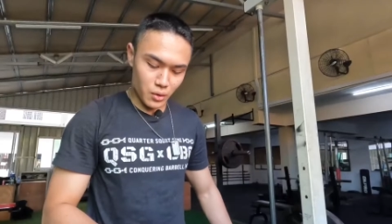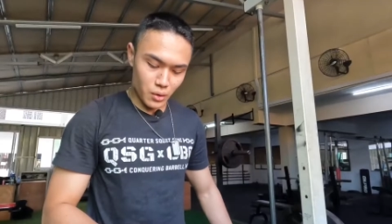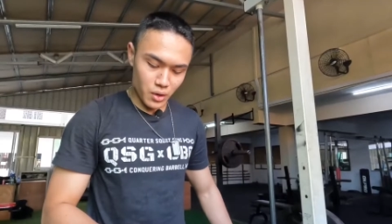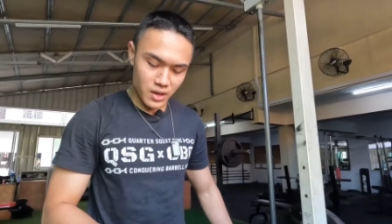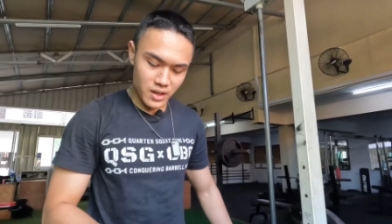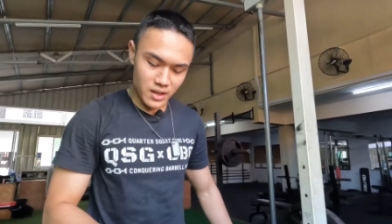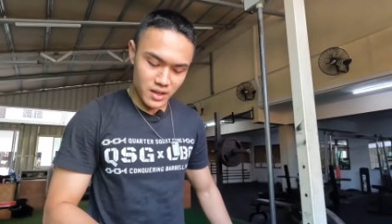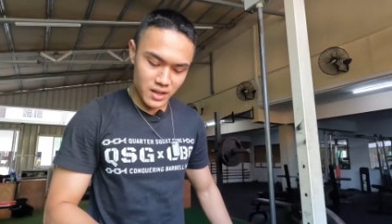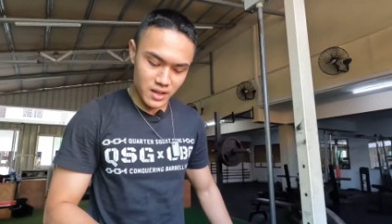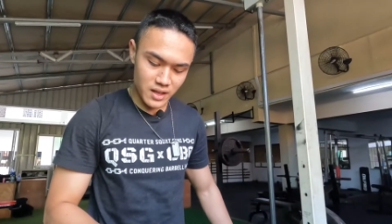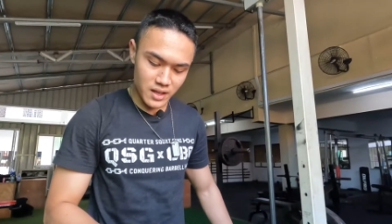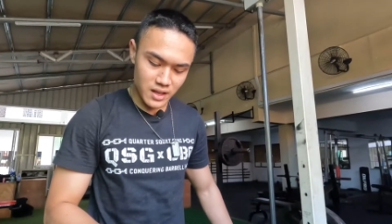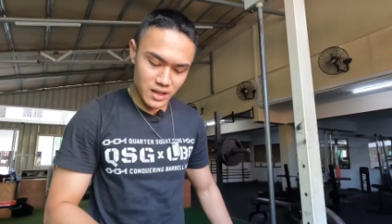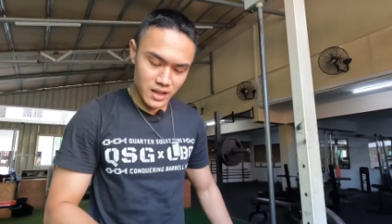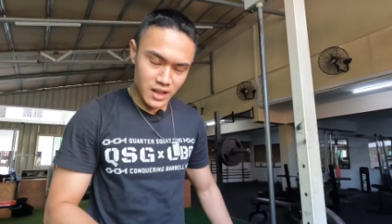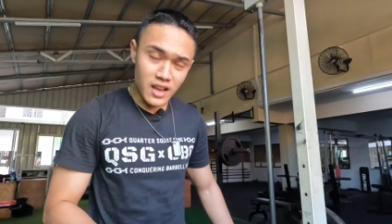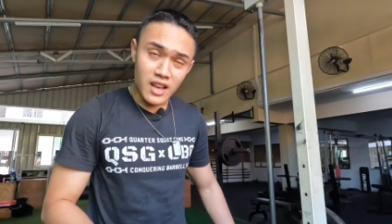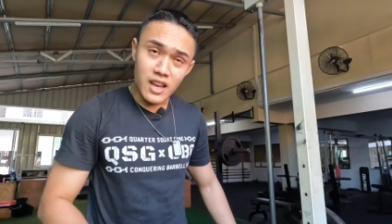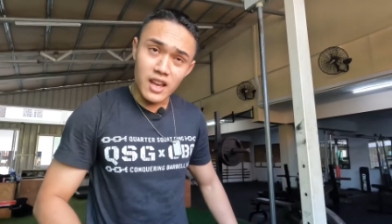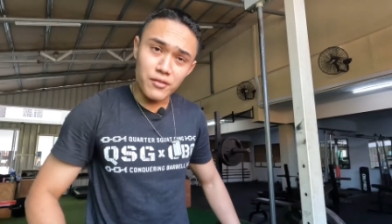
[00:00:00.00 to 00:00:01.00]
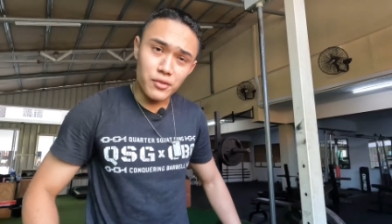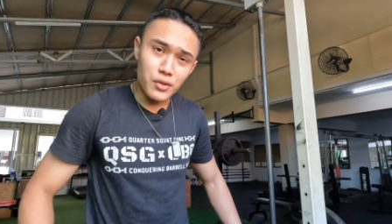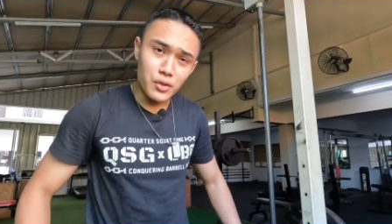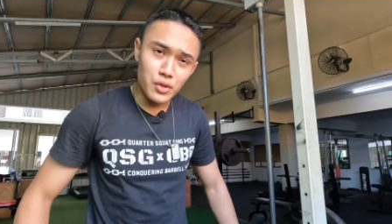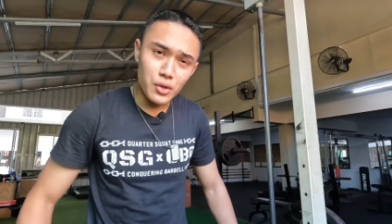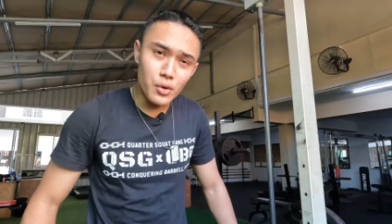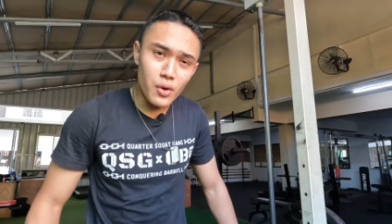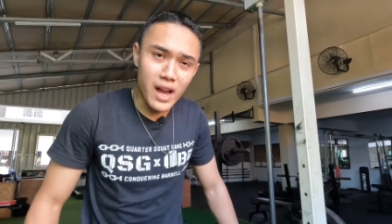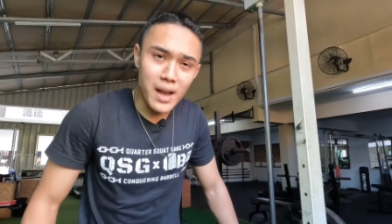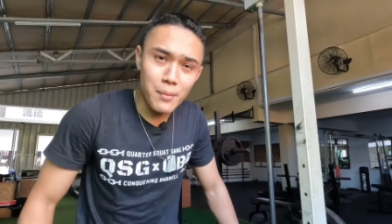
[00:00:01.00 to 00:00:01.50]
so
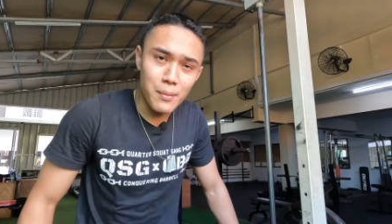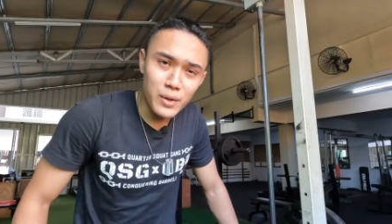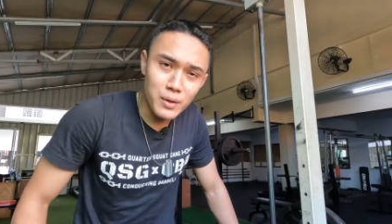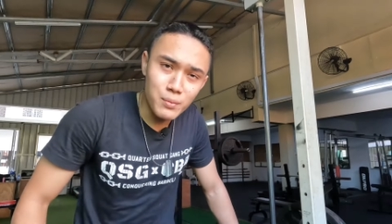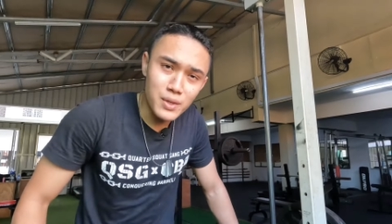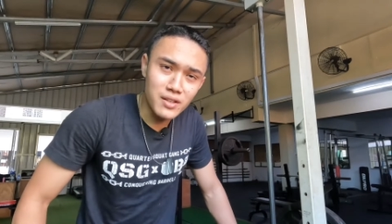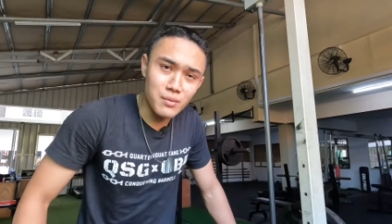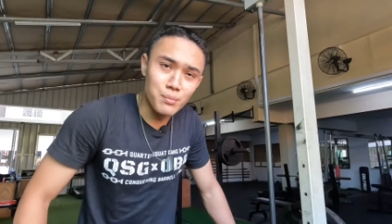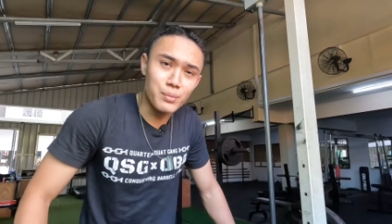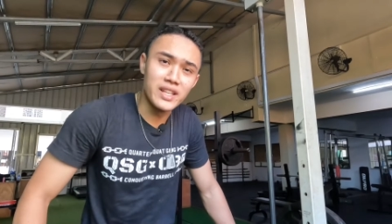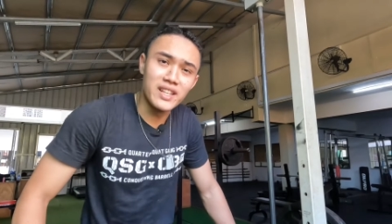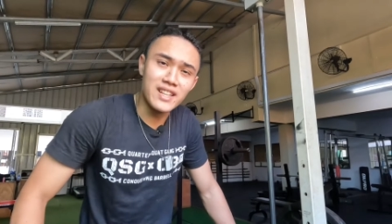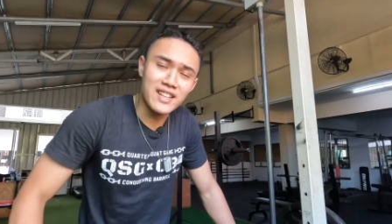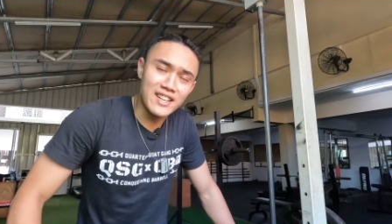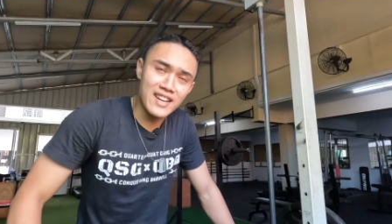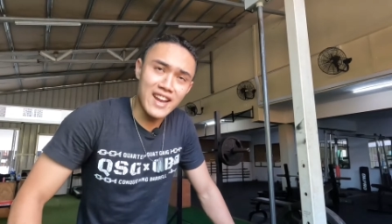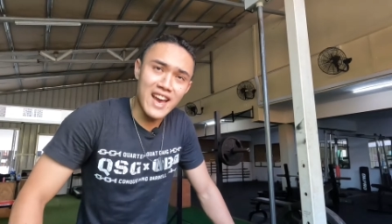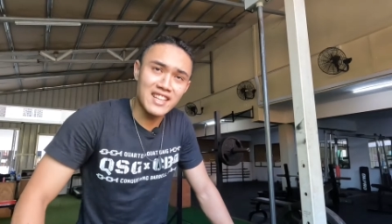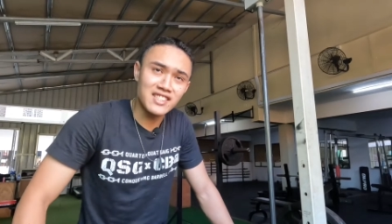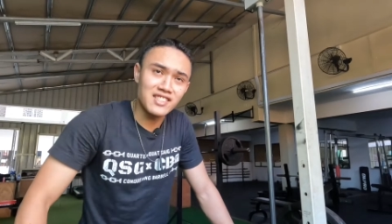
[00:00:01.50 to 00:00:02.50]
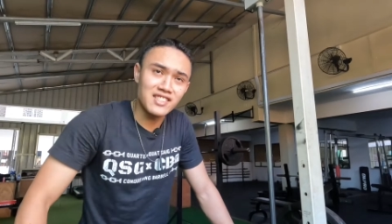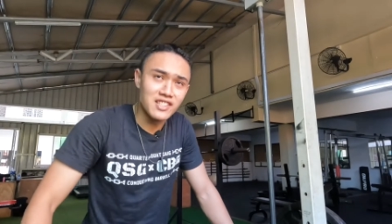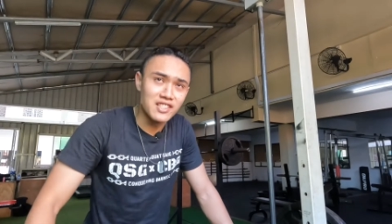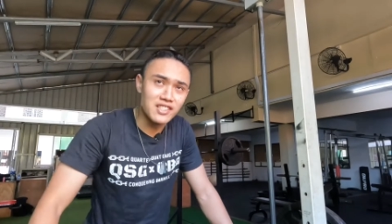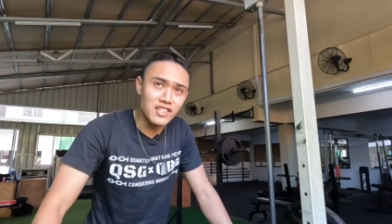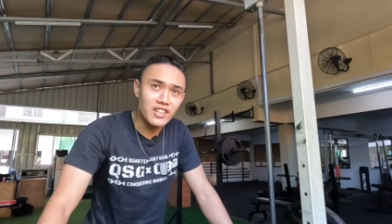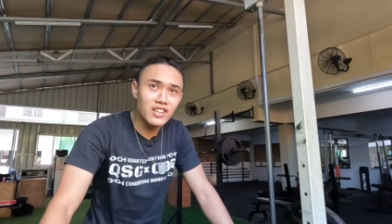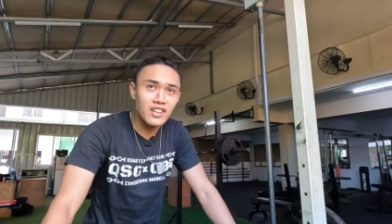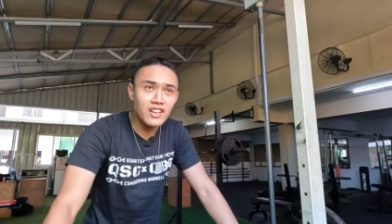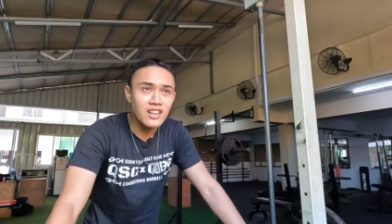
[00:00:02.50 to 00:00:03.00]
if you do happen to be competing in Nats
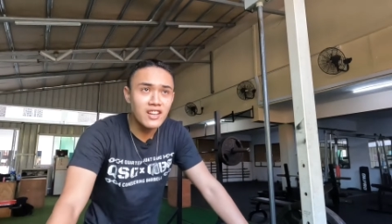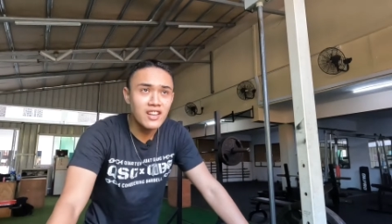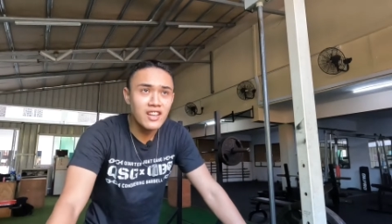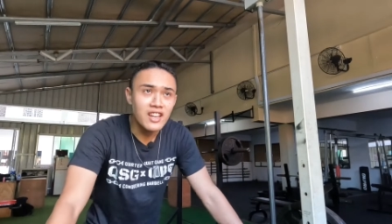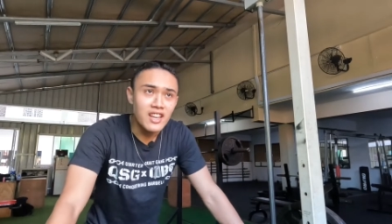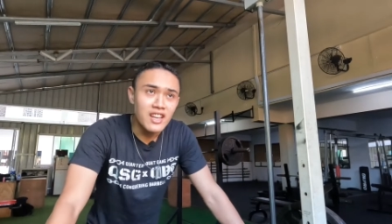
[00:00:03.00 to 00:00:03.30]
this year,